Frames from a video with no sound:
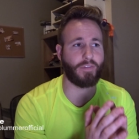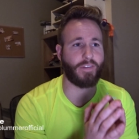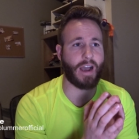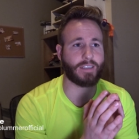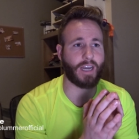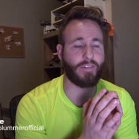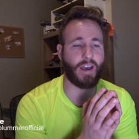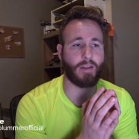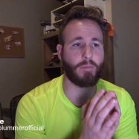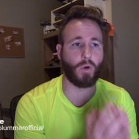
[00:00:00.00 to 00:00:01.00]
fact, I've
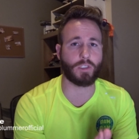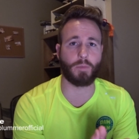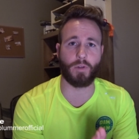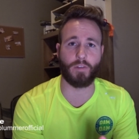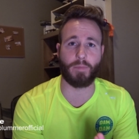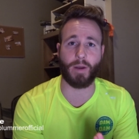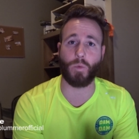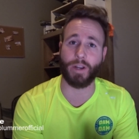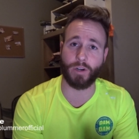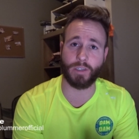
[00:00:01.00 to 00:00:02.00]
had multiple of my
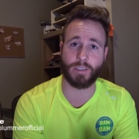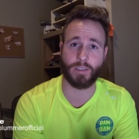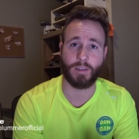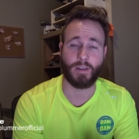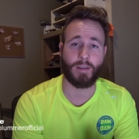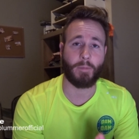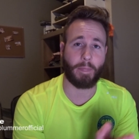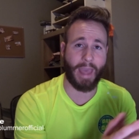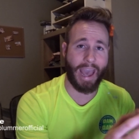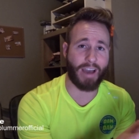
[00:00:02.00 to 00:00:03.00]
winners
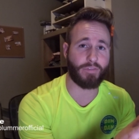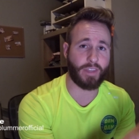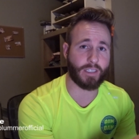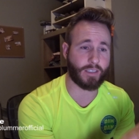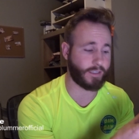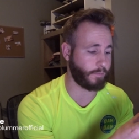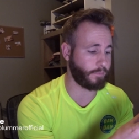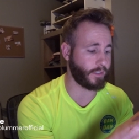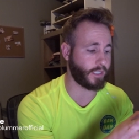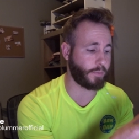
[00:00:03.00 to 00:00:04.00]
have this
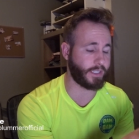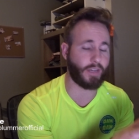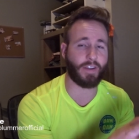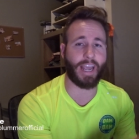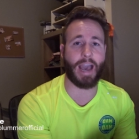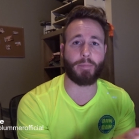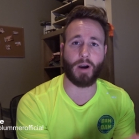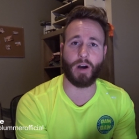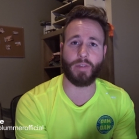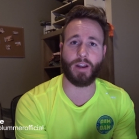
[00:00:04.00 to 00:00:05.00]
specific app
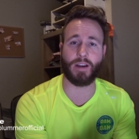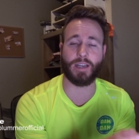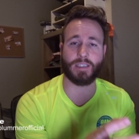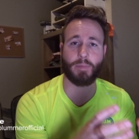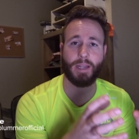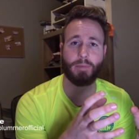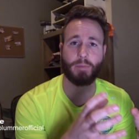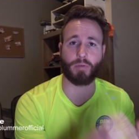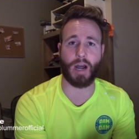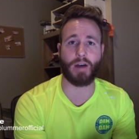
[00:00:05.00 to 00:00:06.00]
on there, and it has made me
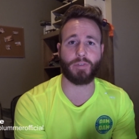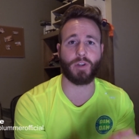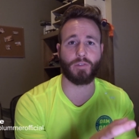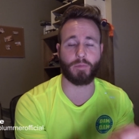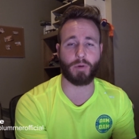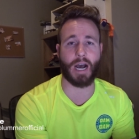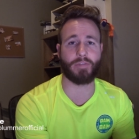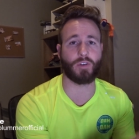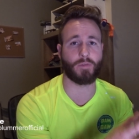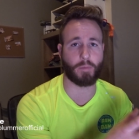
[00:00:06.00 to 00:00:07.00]
profit over
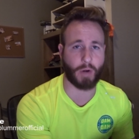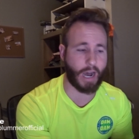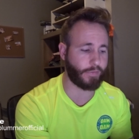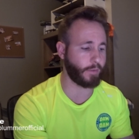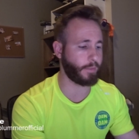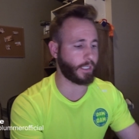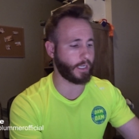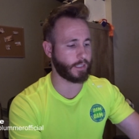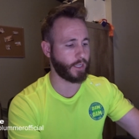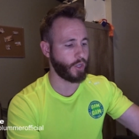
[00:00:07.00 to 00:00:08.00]
profit over profit,
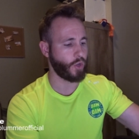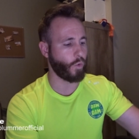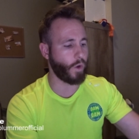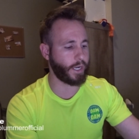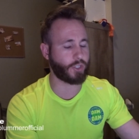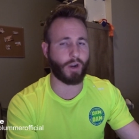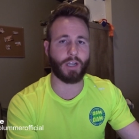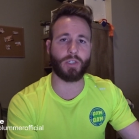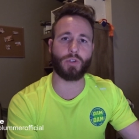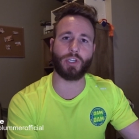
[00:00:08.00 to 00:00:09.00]
because what you're trying
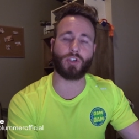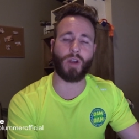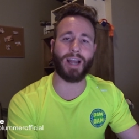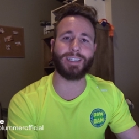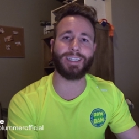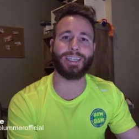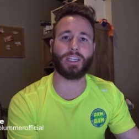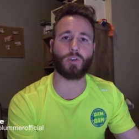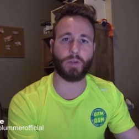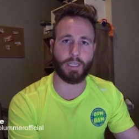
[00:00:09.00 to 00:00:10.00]
to do is you're trying to
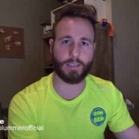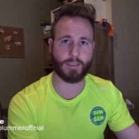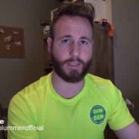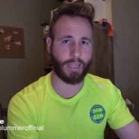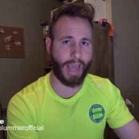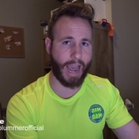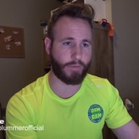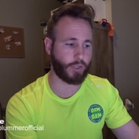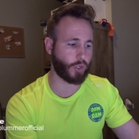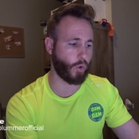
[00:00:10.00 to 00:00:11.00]
increase the
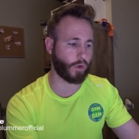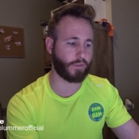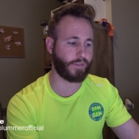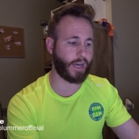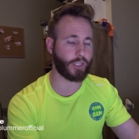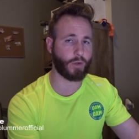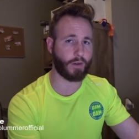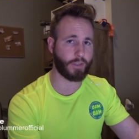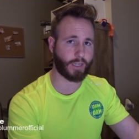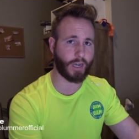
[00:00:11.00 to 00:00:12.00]
average order value of
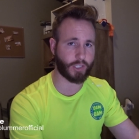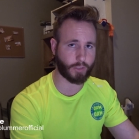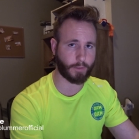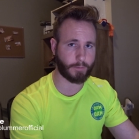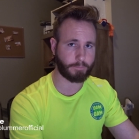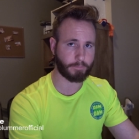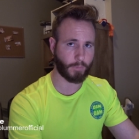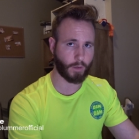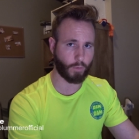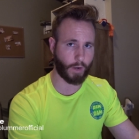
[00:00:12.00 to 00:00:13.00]
the customer,
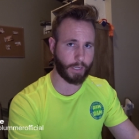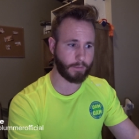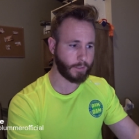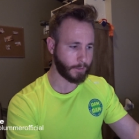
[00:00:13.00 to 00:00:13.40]
right?